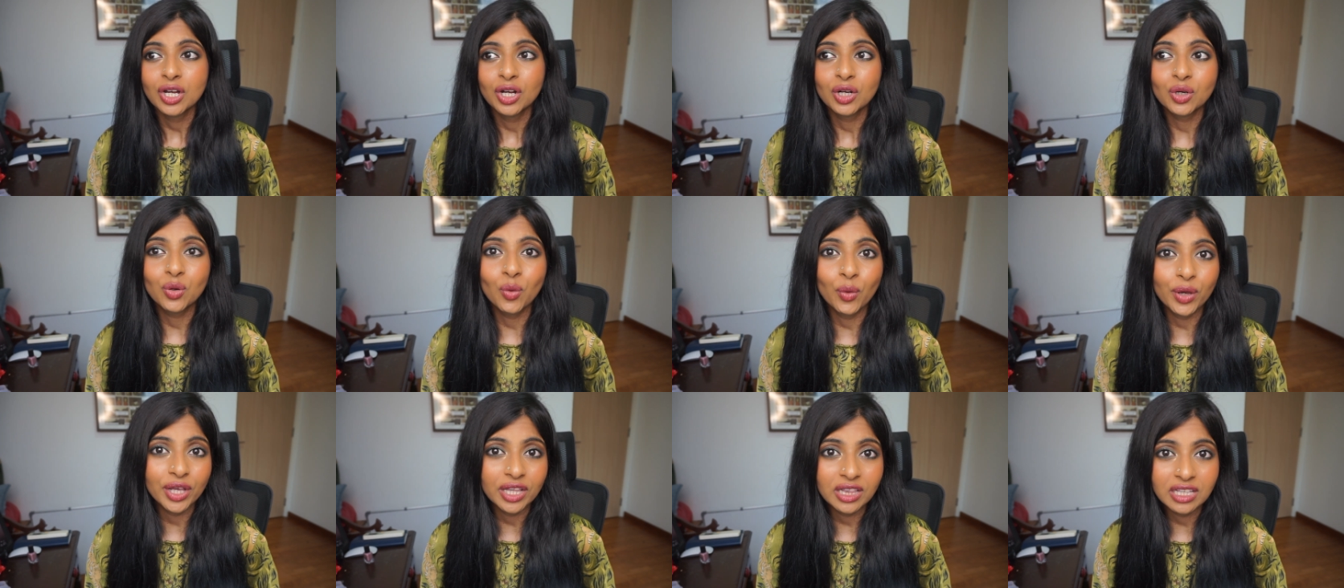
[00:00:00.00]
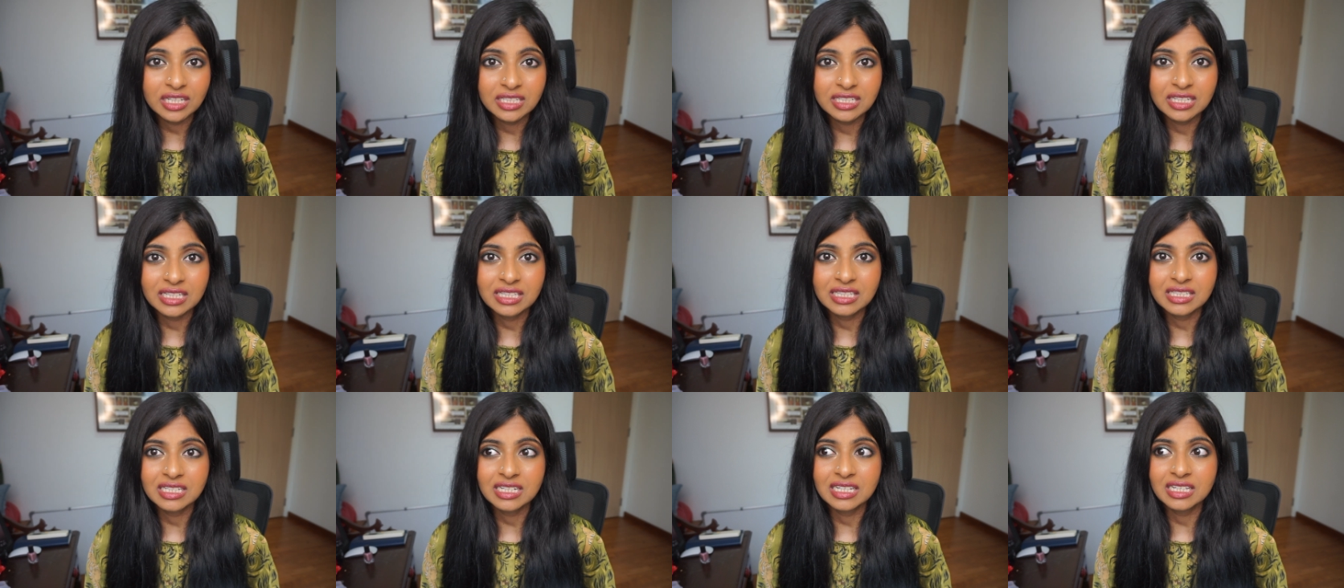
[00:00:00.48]
going the
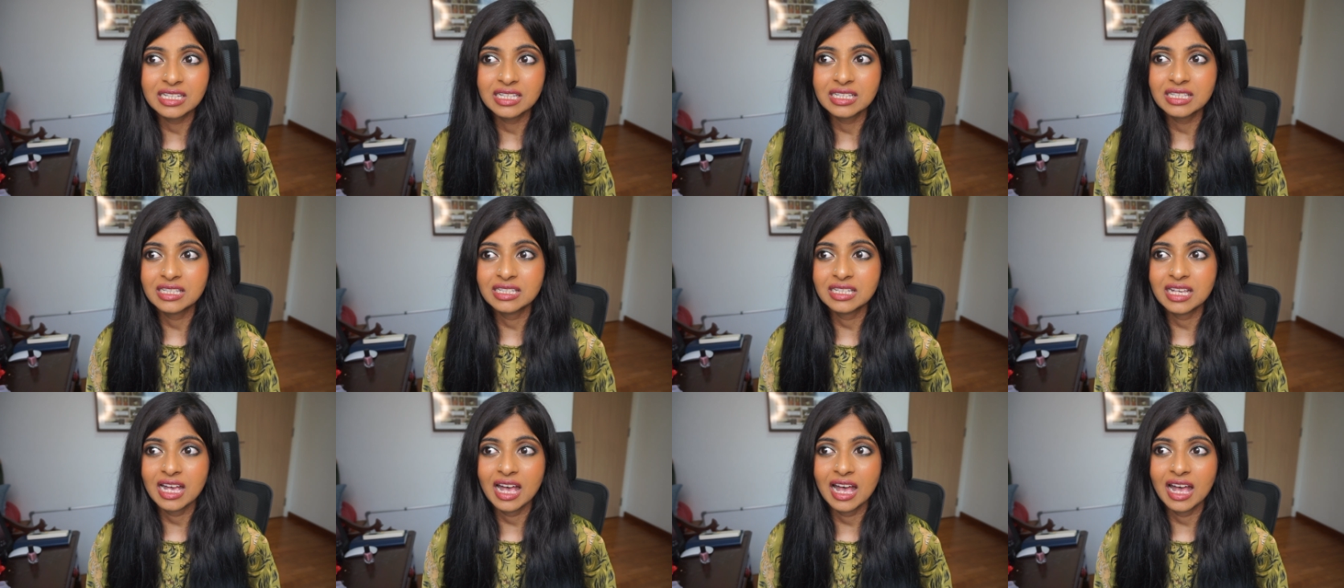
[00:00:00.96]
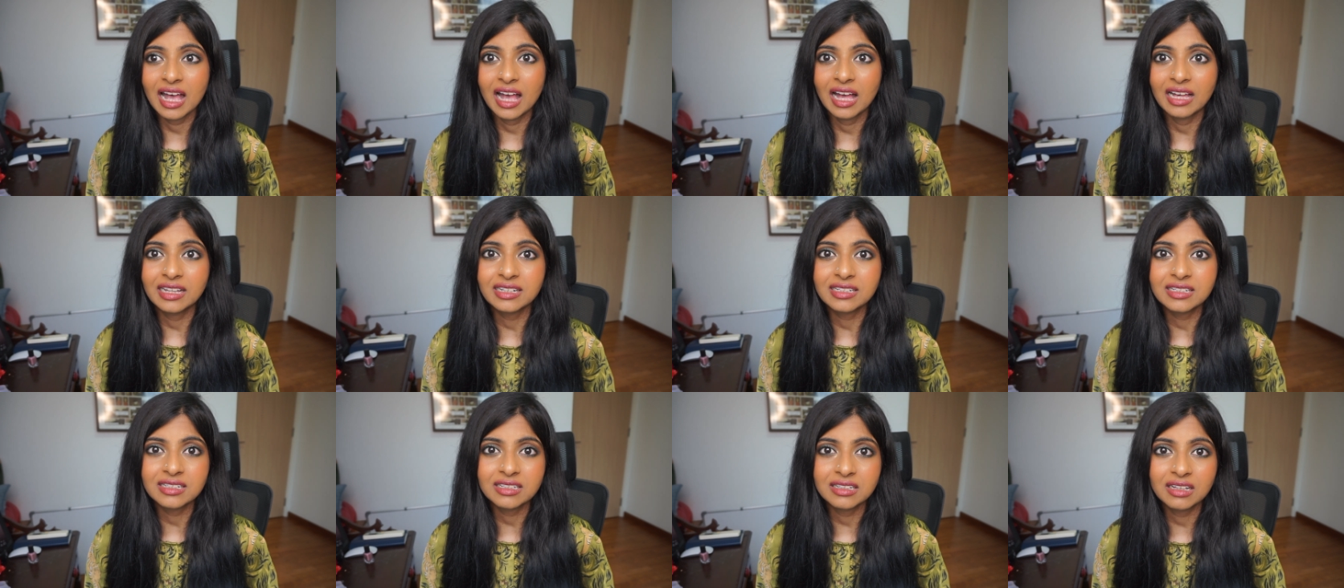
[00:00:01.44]
distance
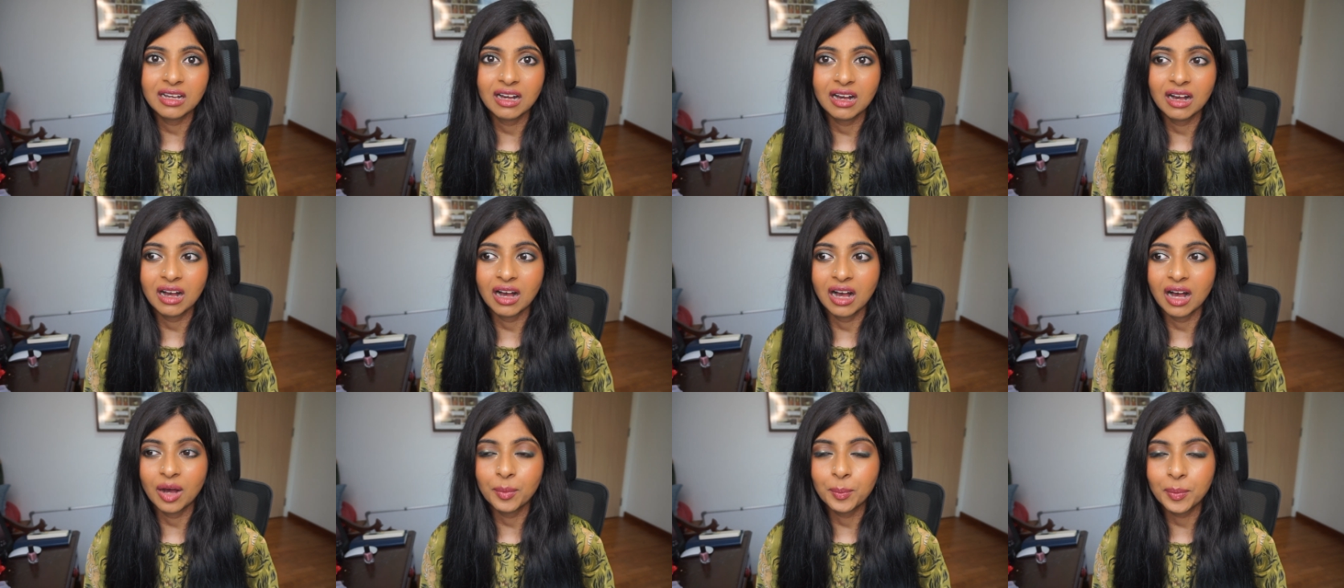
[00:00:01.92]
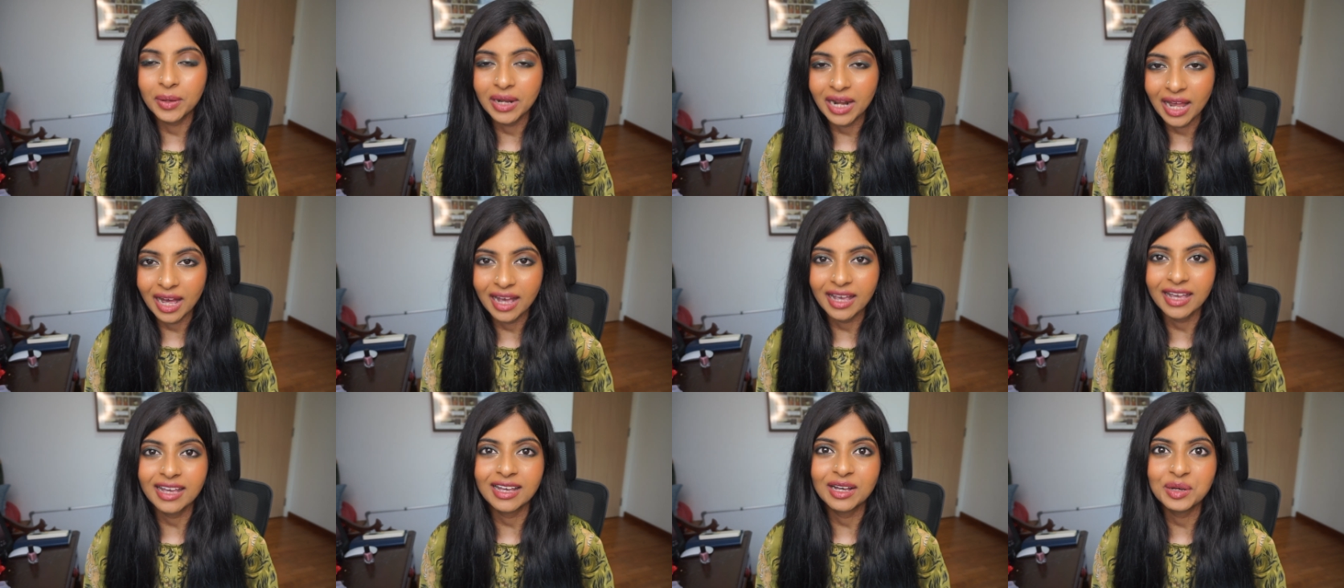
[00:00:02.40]
and
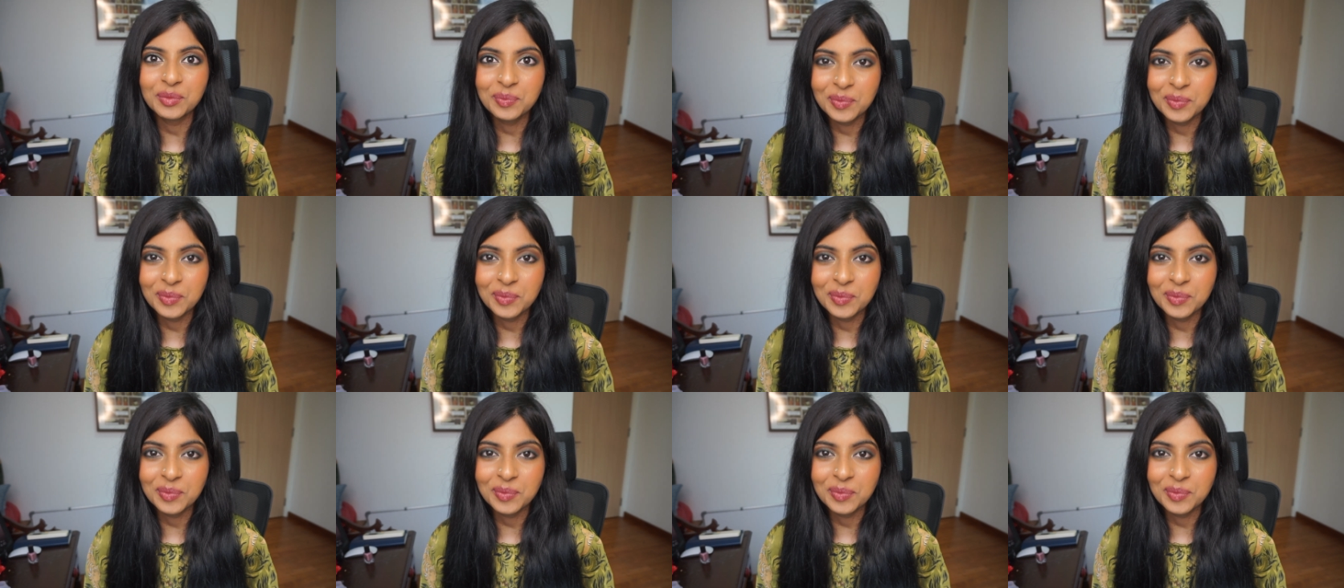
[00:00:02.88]
applying.